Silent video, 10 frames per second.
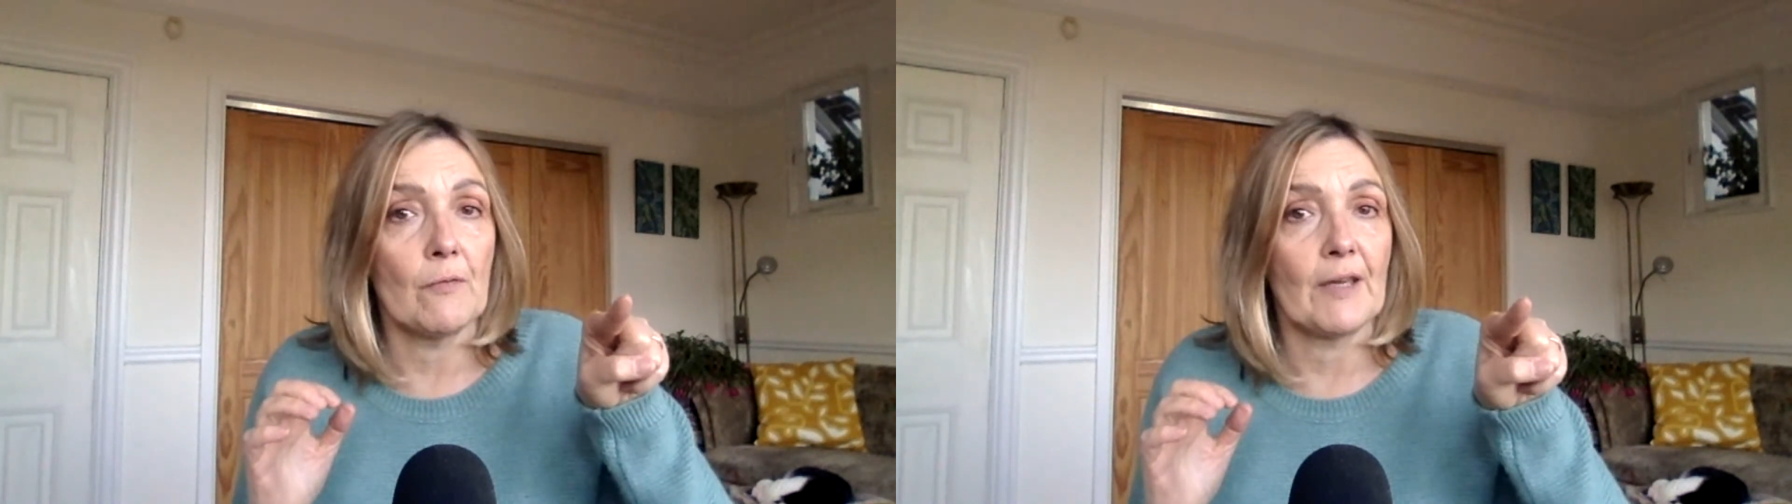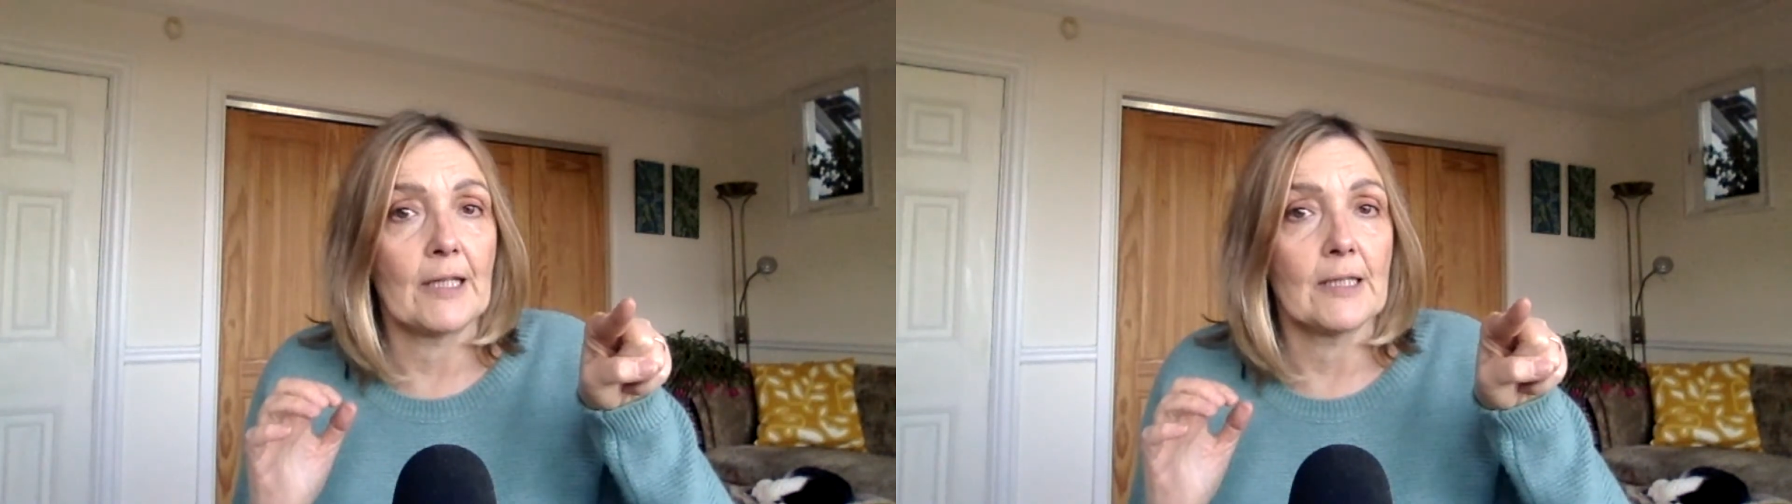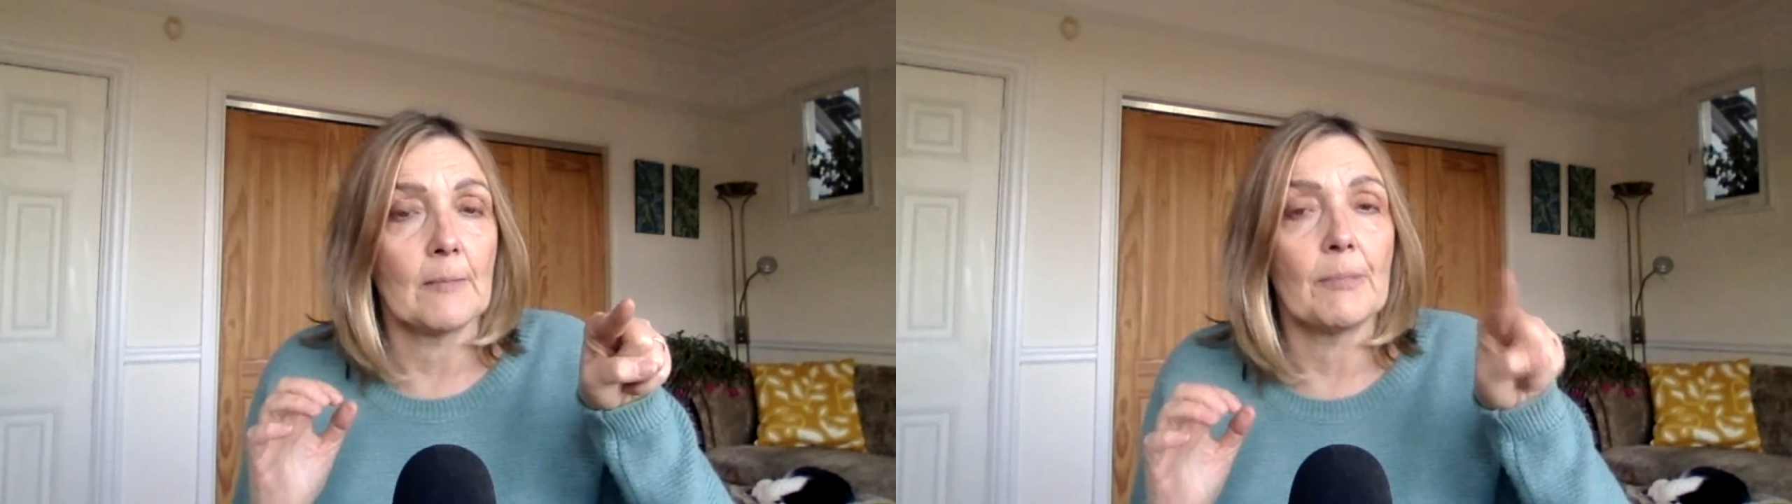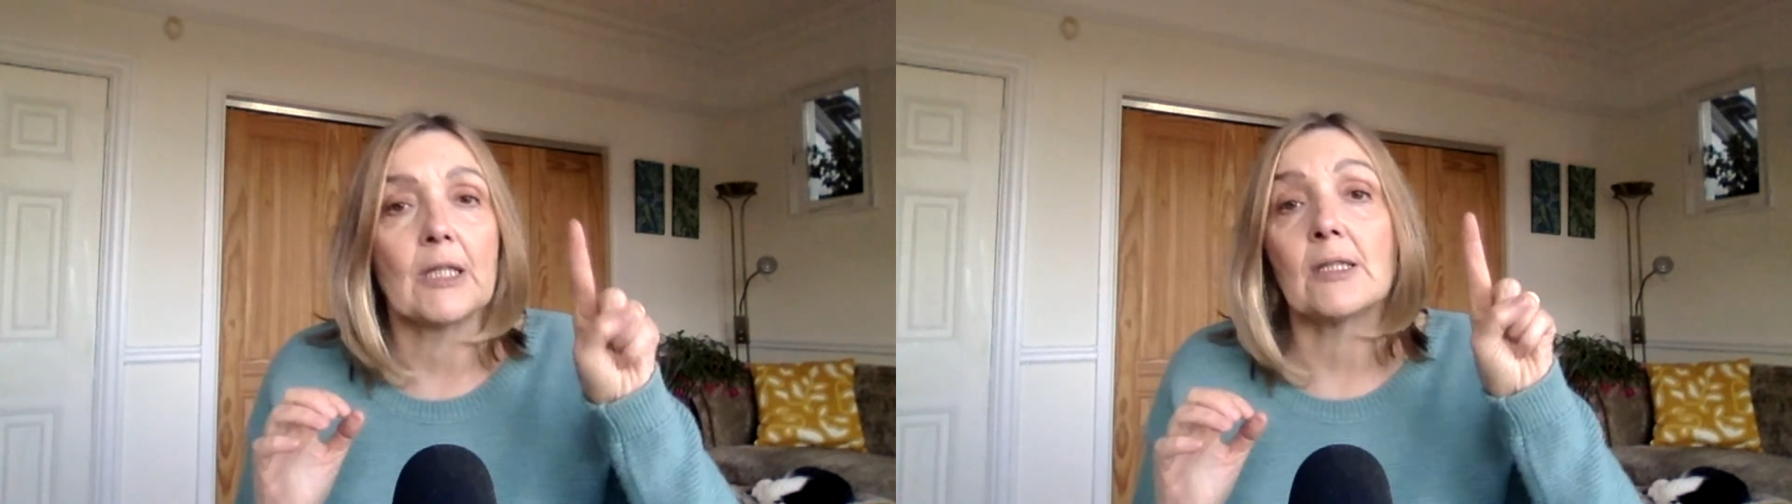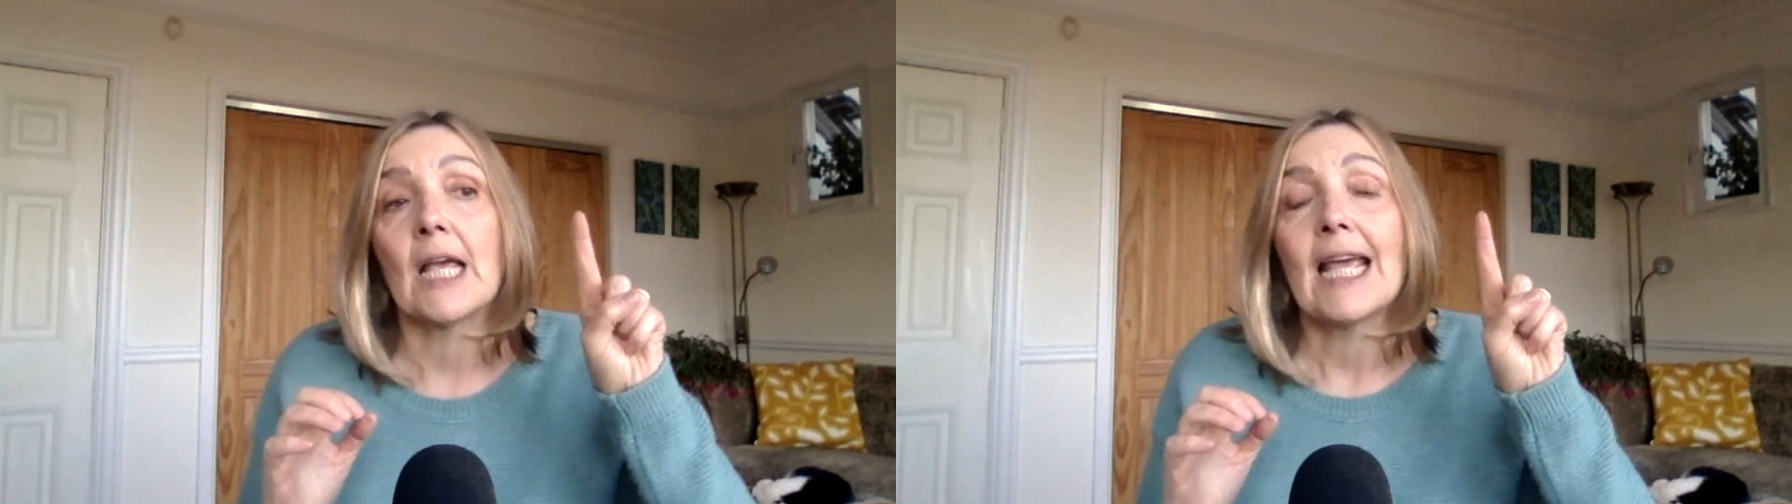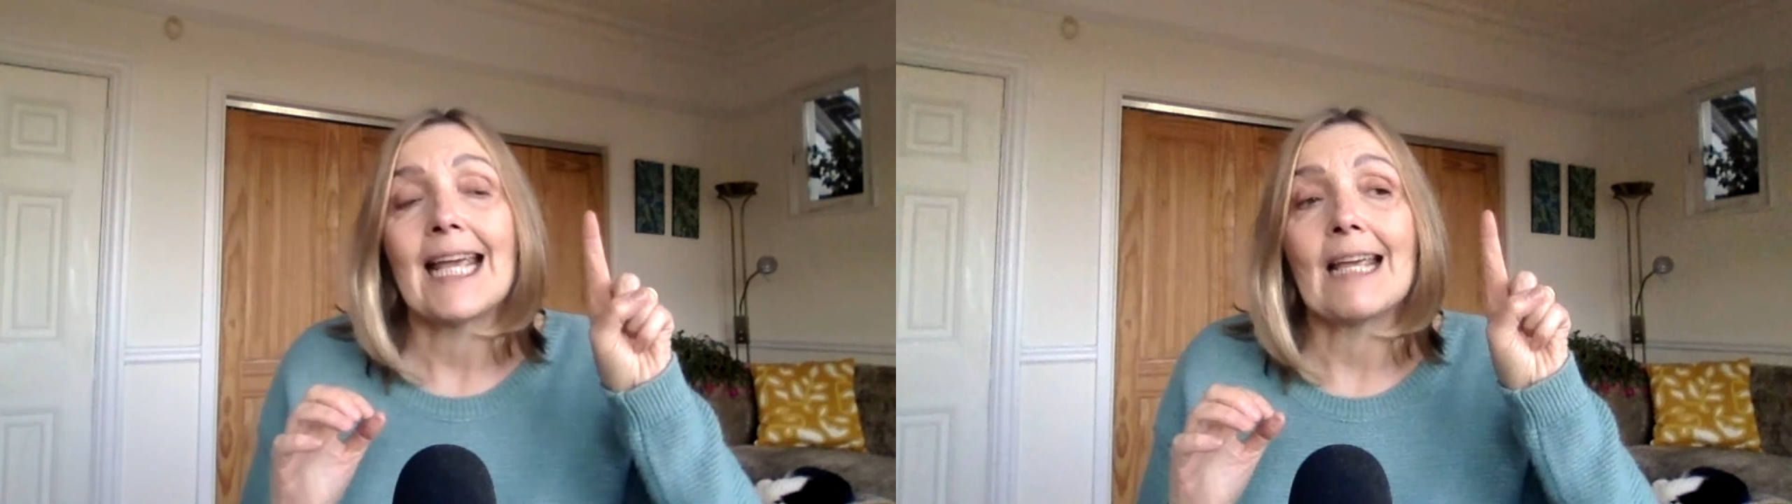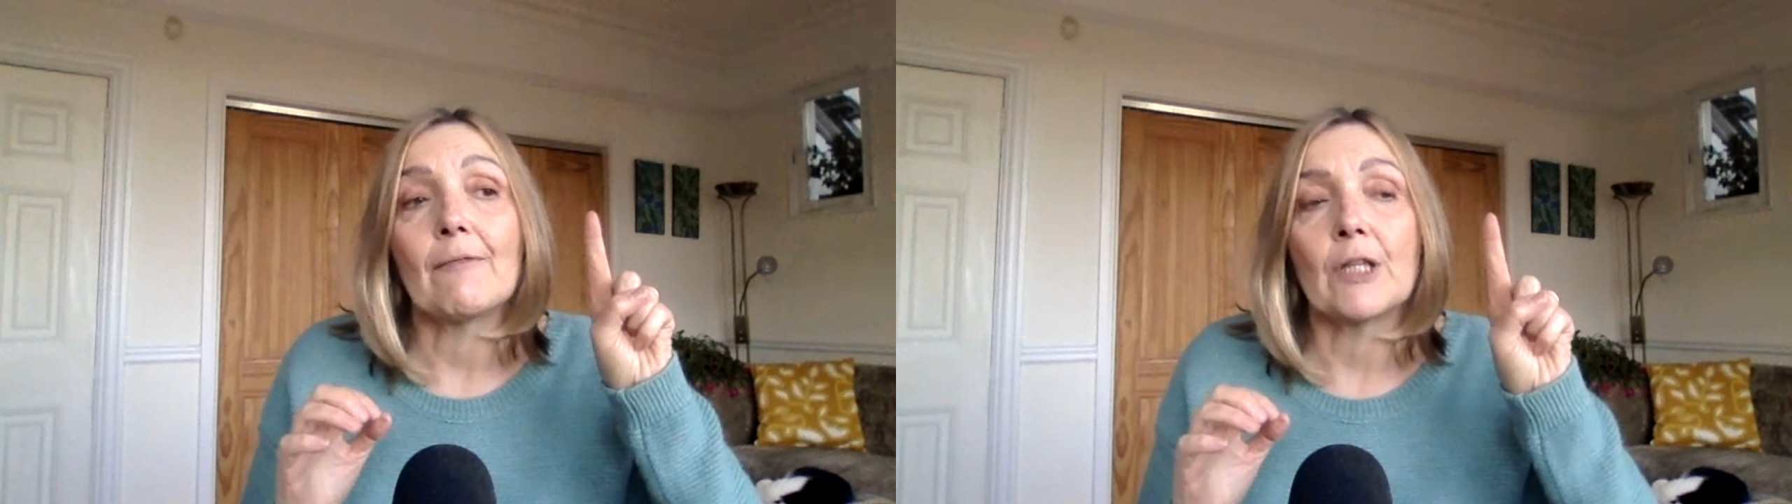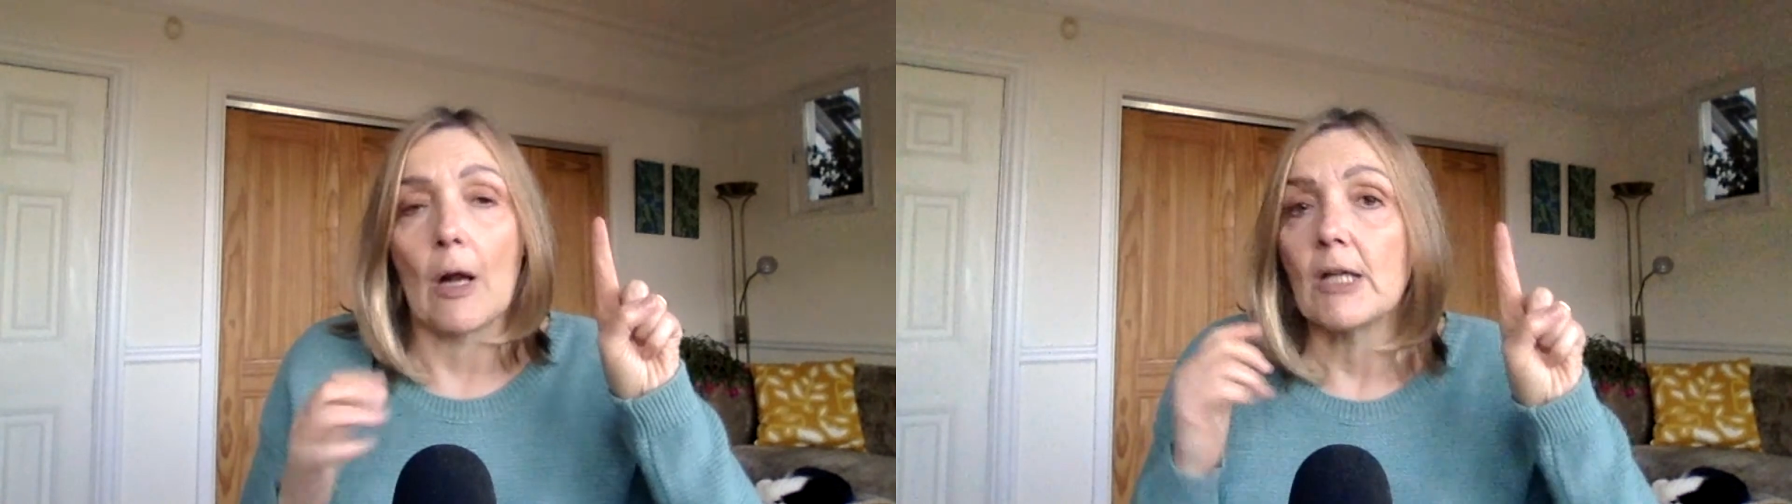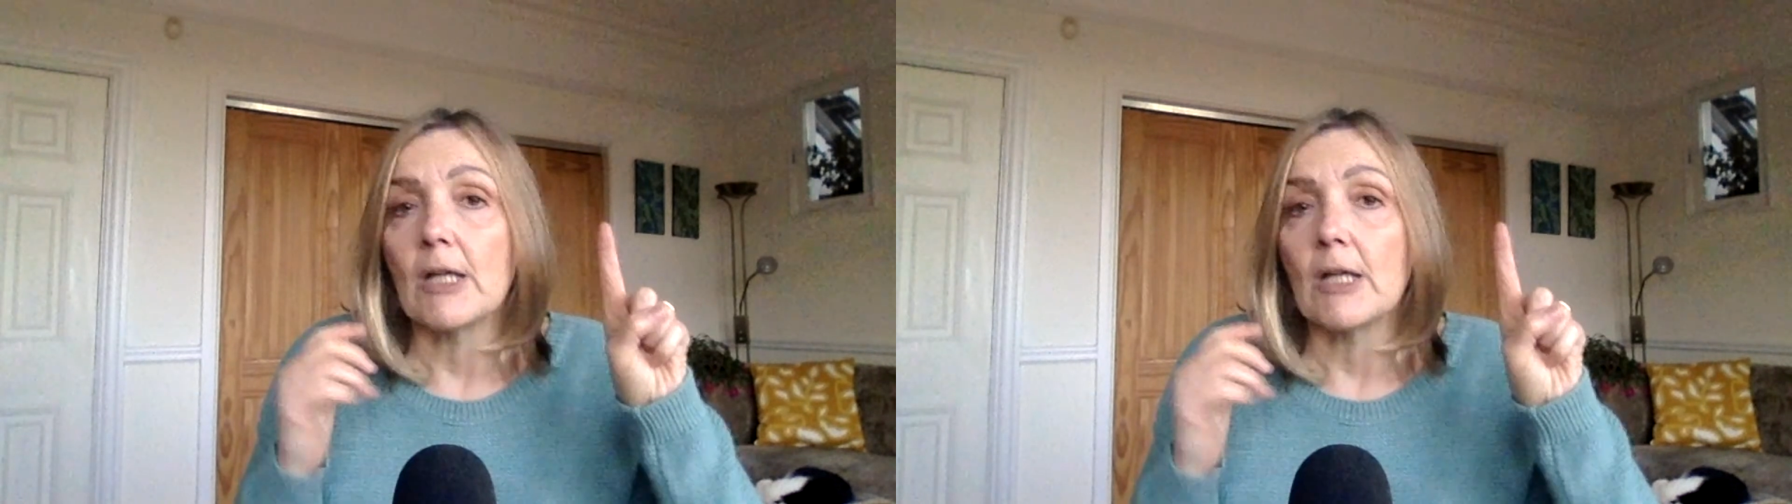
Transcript: victim because if, you know,